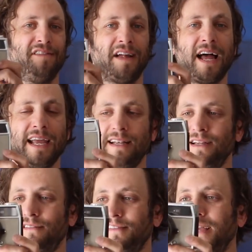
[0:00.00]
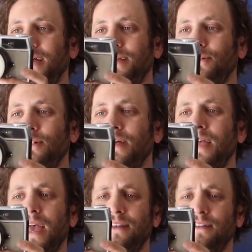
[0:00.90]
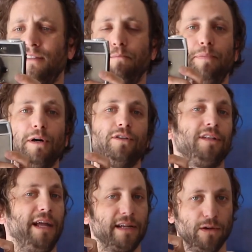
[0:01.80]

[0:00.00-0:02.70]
friend of mine, Mik Millman, he sent me